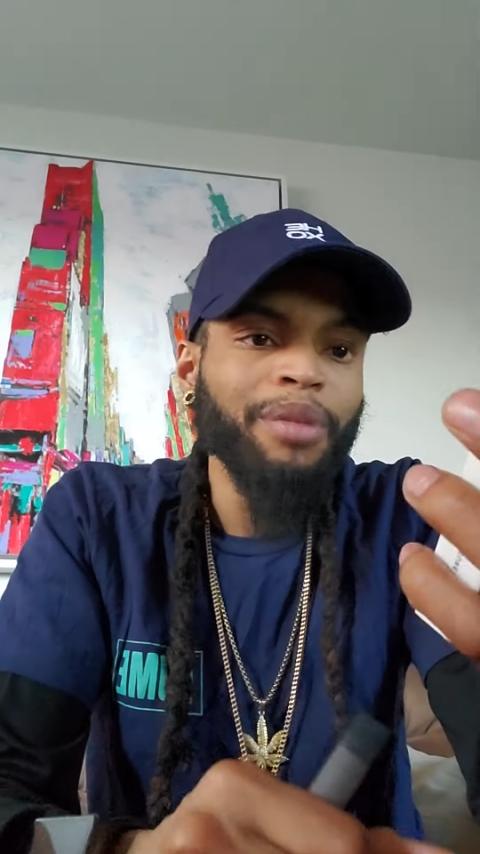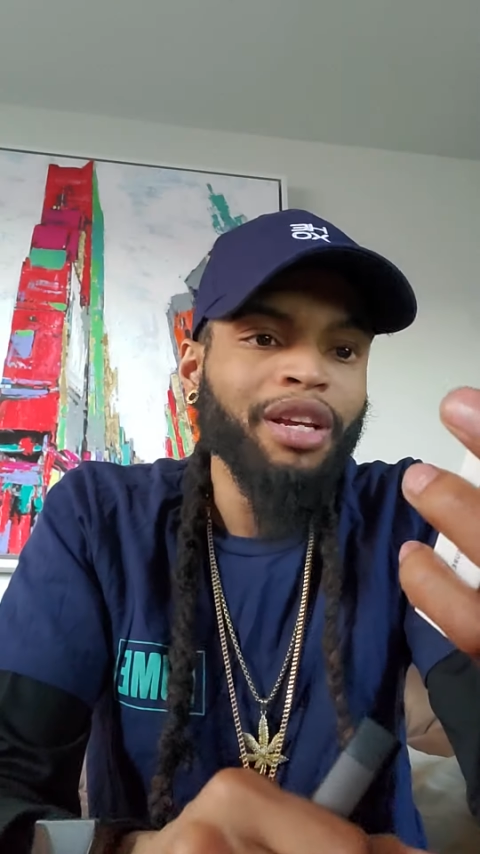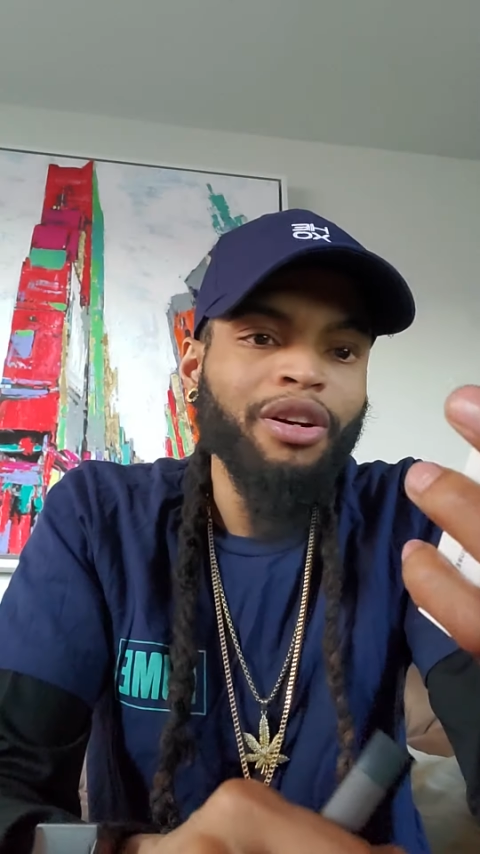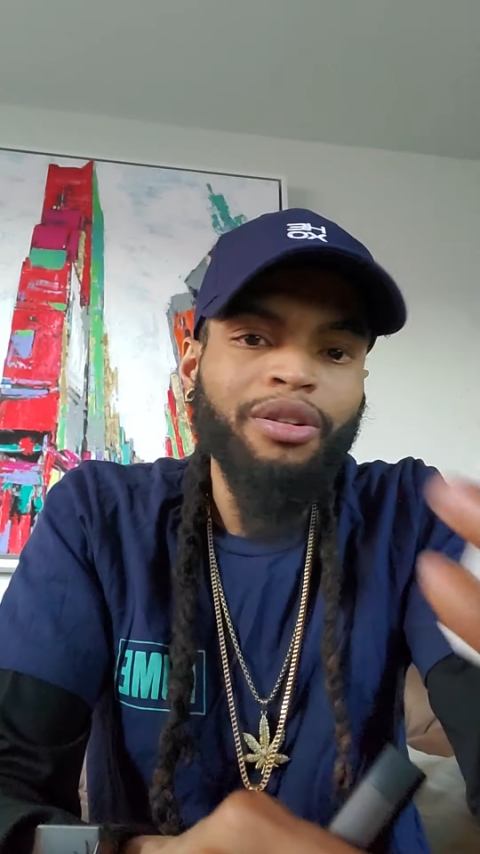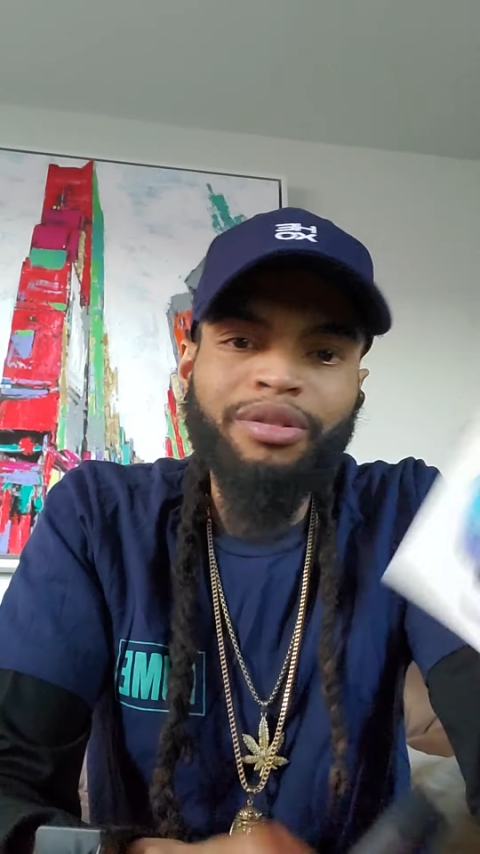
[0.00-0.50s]

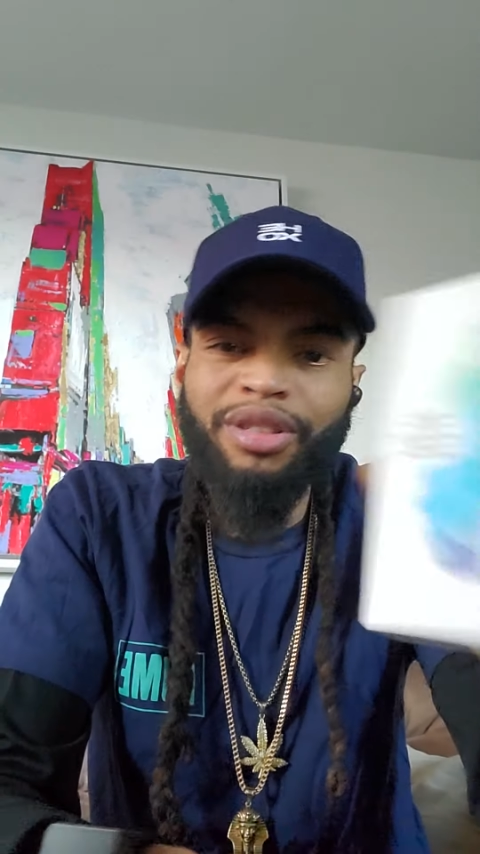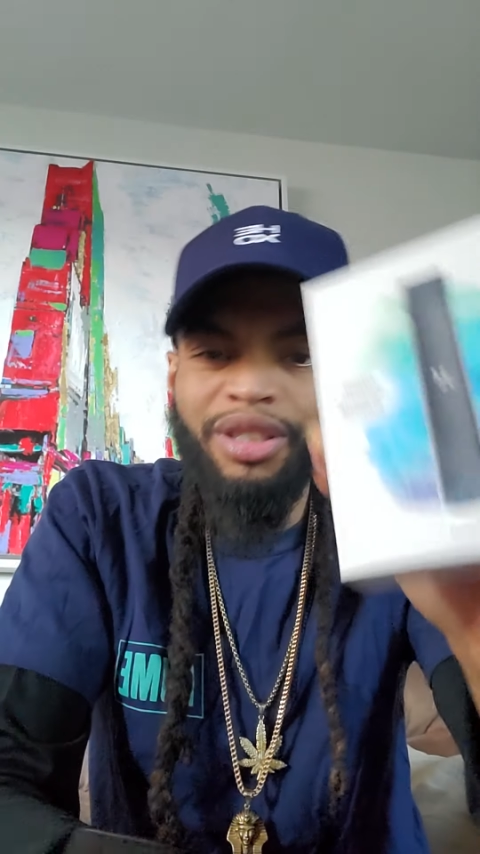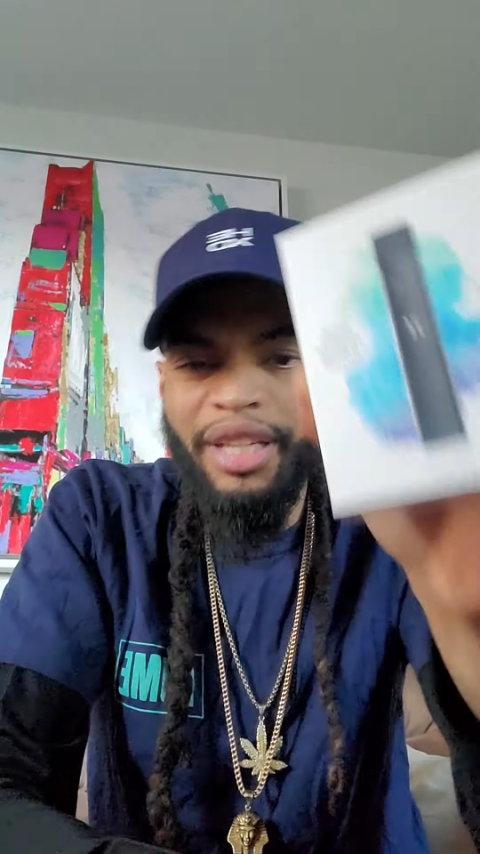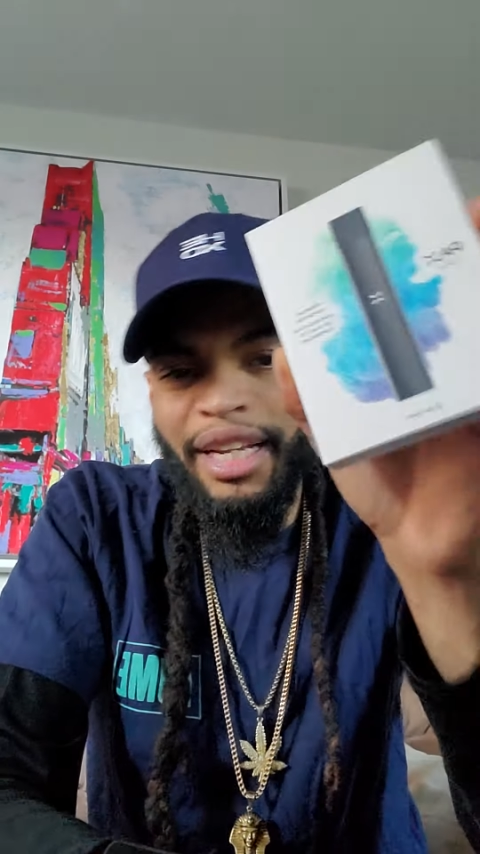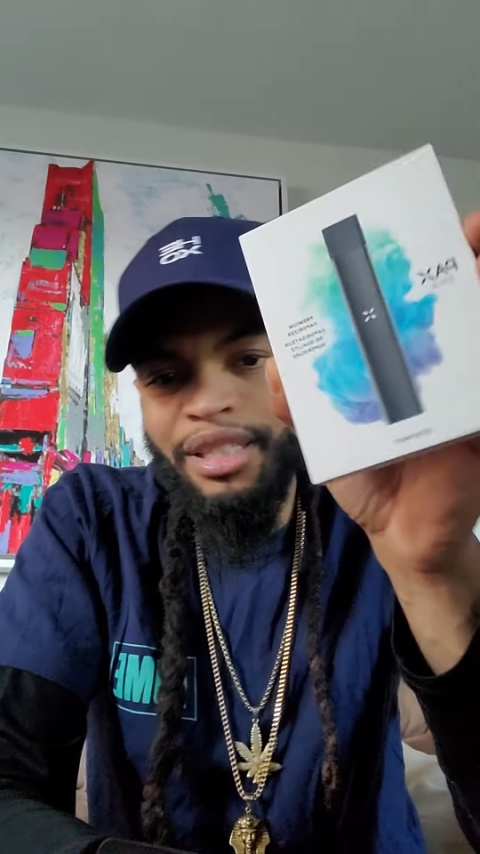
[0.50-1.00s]
you know,
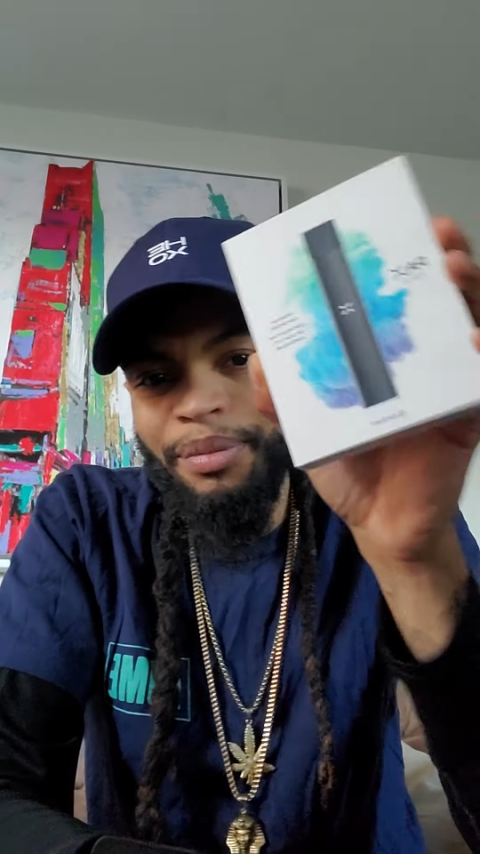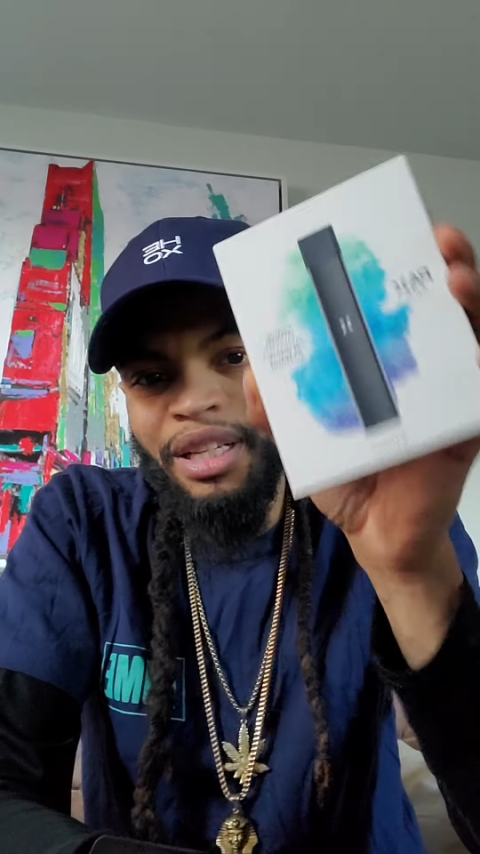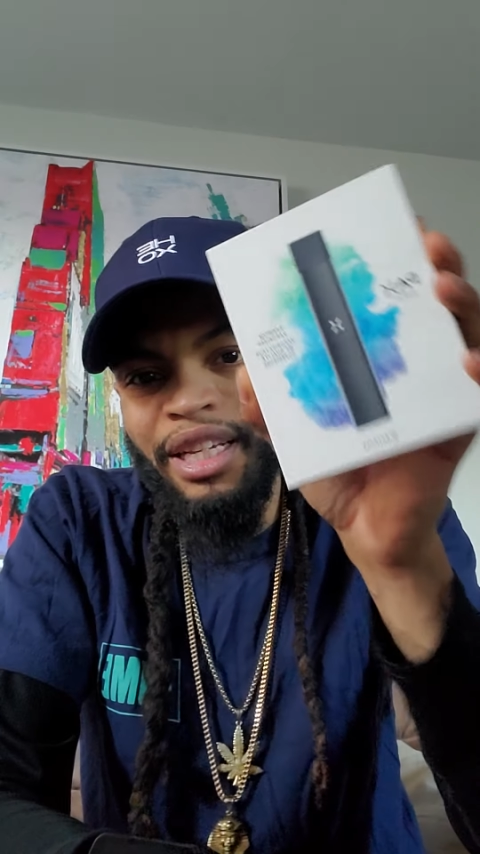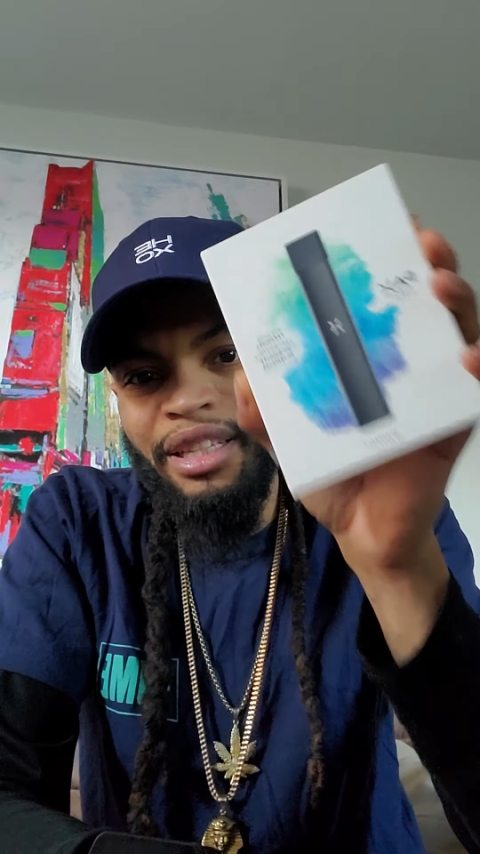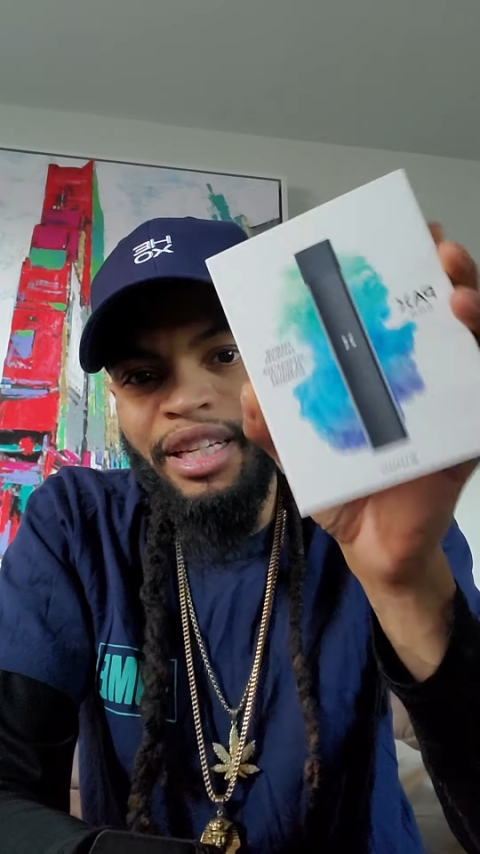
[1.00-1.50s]
just getting
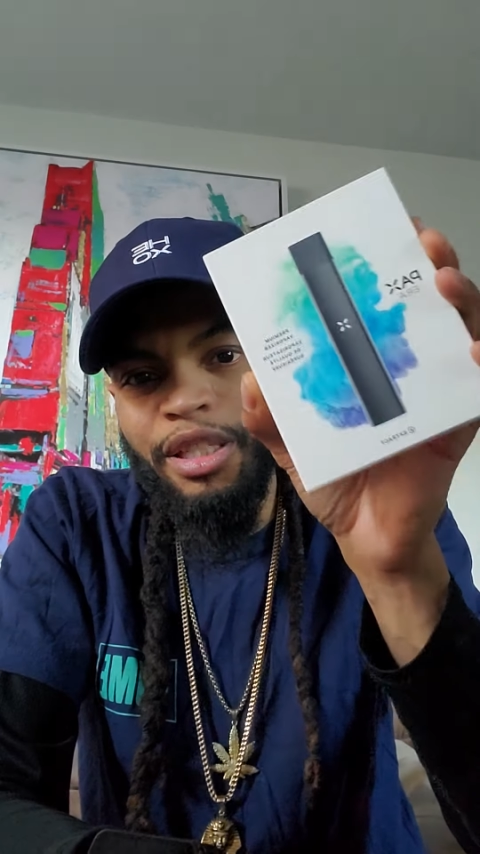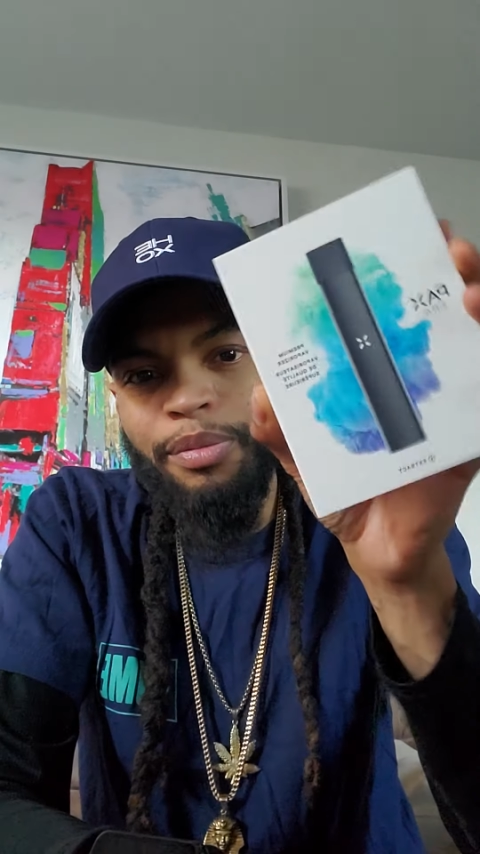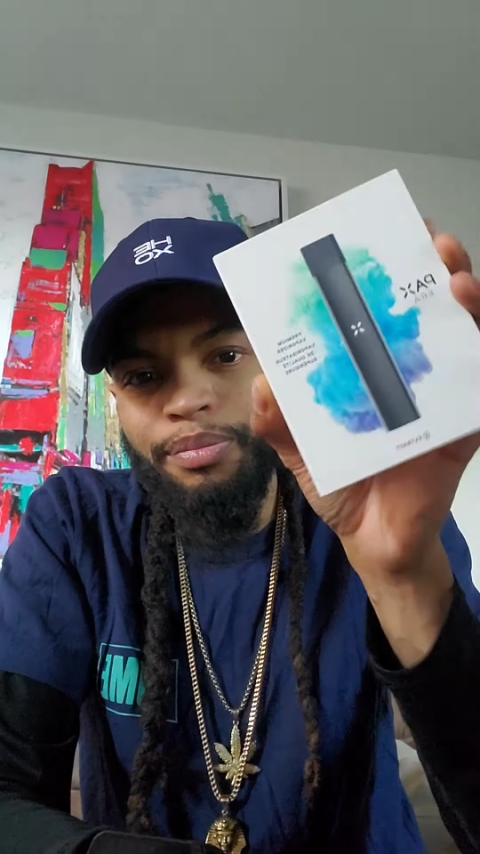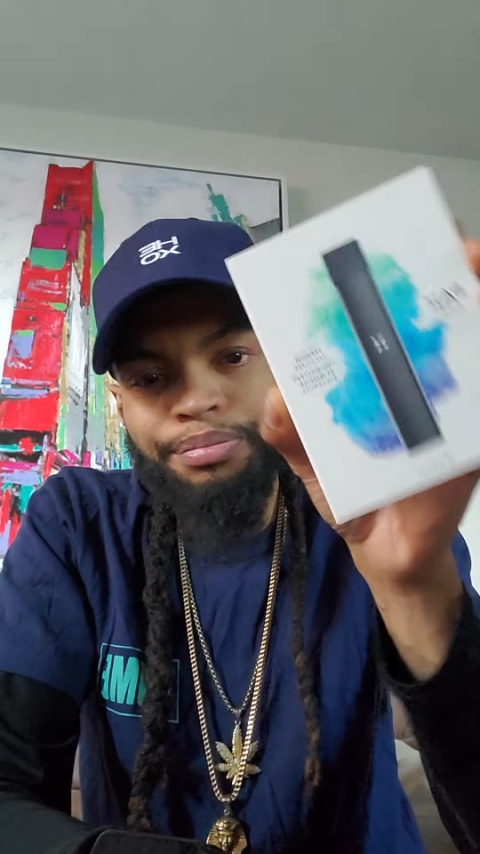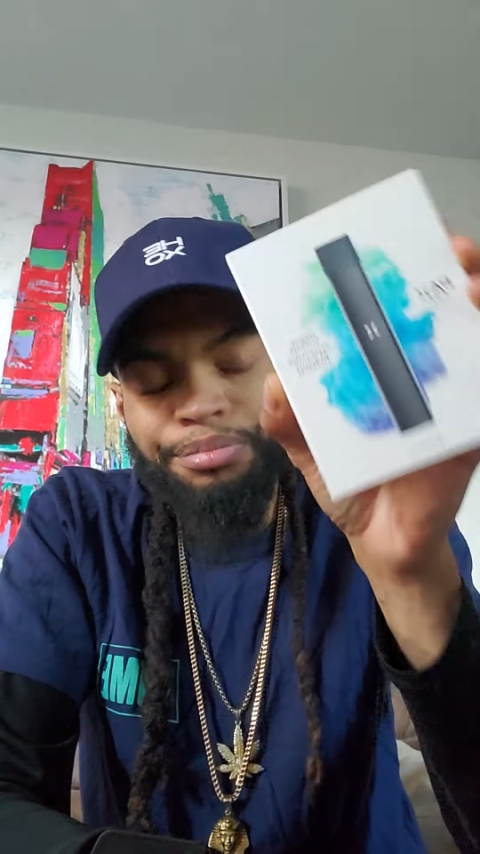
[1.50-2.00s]
something like this,